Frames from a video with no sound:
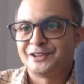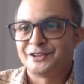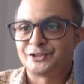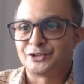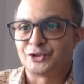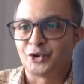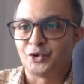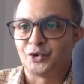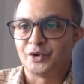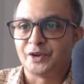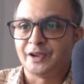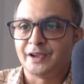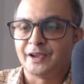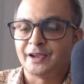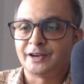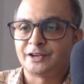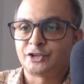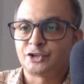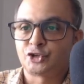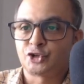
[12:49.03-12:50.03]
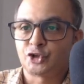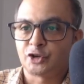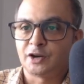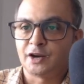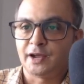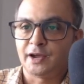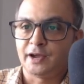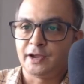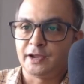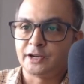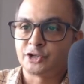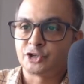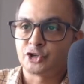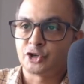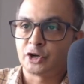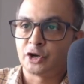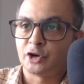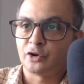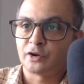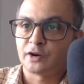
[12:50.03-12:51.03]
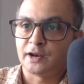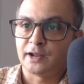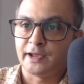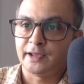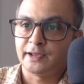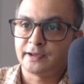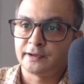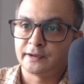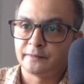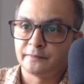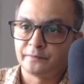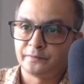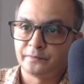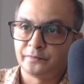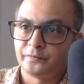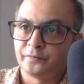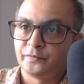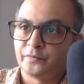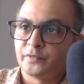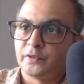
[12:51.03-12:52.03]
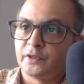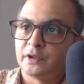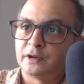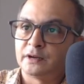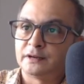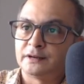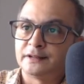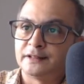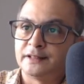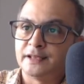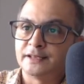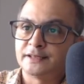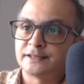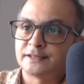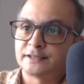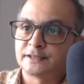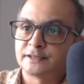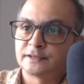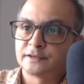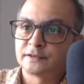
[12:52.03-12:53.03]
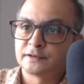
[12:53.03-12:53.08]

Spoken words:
So it should look like this